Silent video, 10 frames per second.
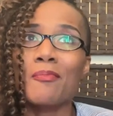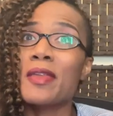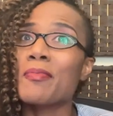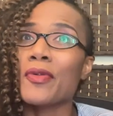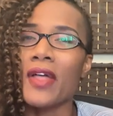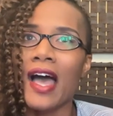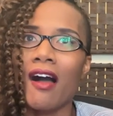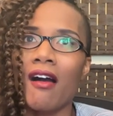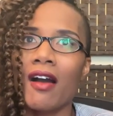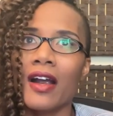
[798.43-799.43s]
people that
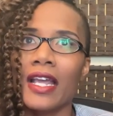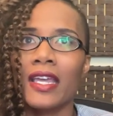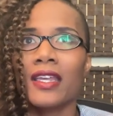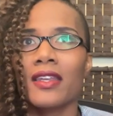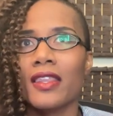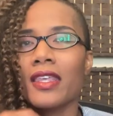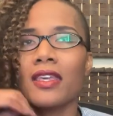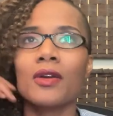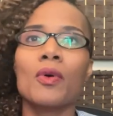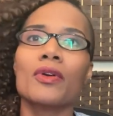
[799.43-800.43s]
are in
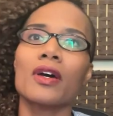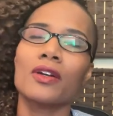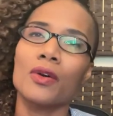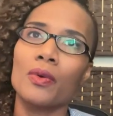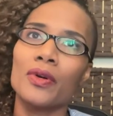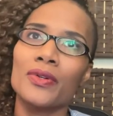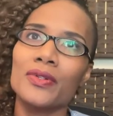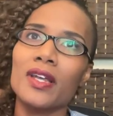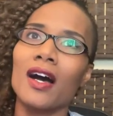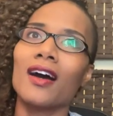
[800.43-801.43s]
the quote
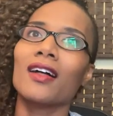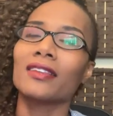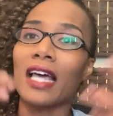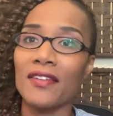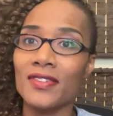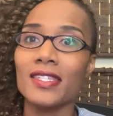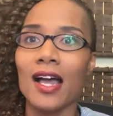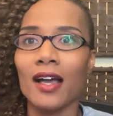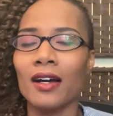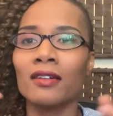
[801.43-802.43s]
unquote
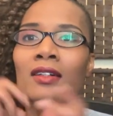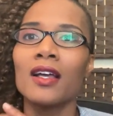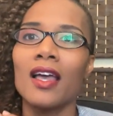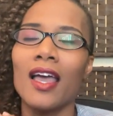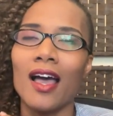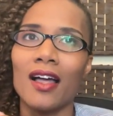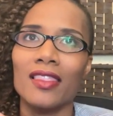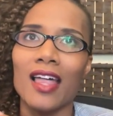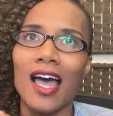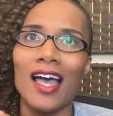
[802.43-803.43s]
lifestyle
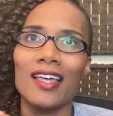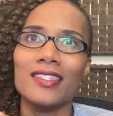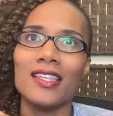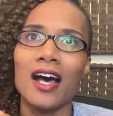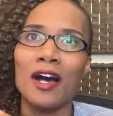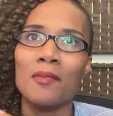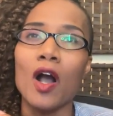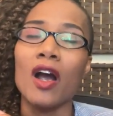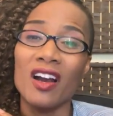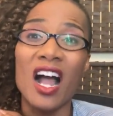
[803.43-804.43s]
that
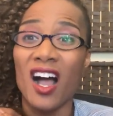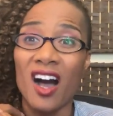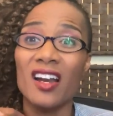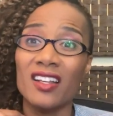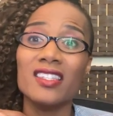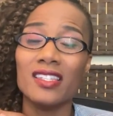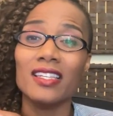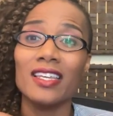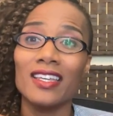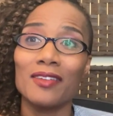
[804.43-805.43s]
are
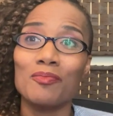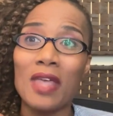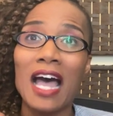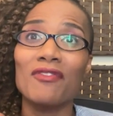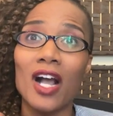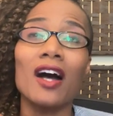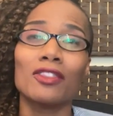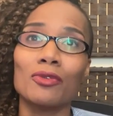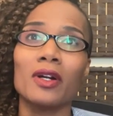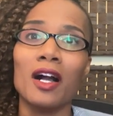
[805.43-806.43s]
honestly have
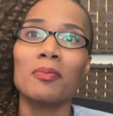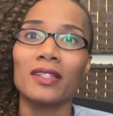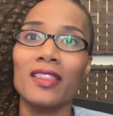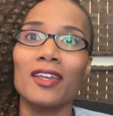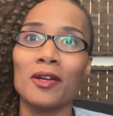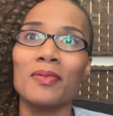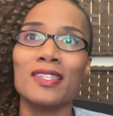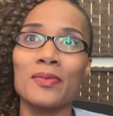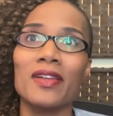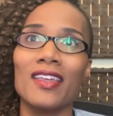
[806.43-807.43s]
gone through a couple of
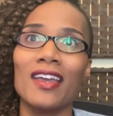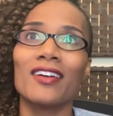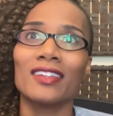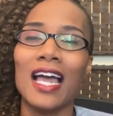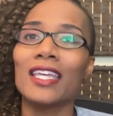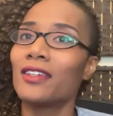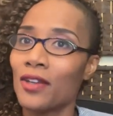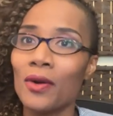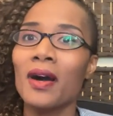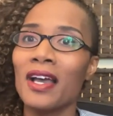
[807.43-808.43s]
therapists where they are like, you
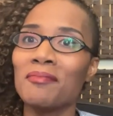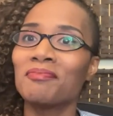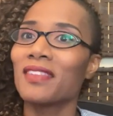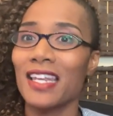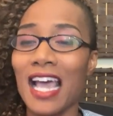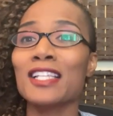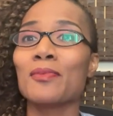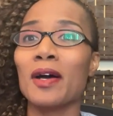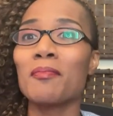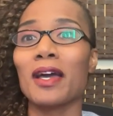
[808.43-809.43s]
know what, the next
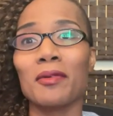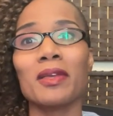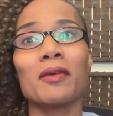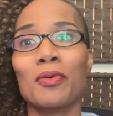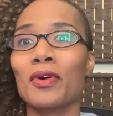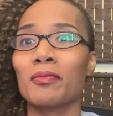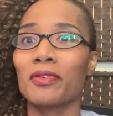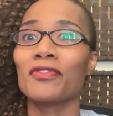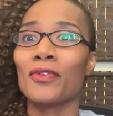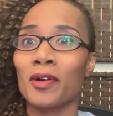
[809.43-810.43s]
one better be a porn
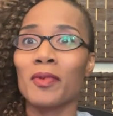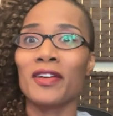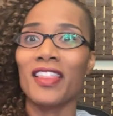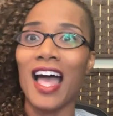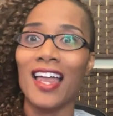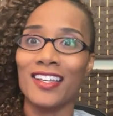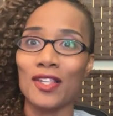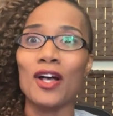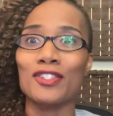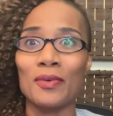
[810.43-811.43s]
performer that is
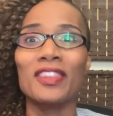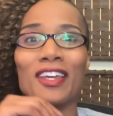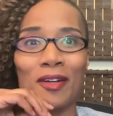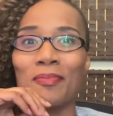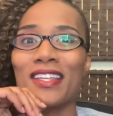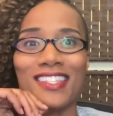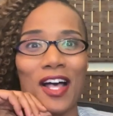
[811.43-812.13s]
also a therapist.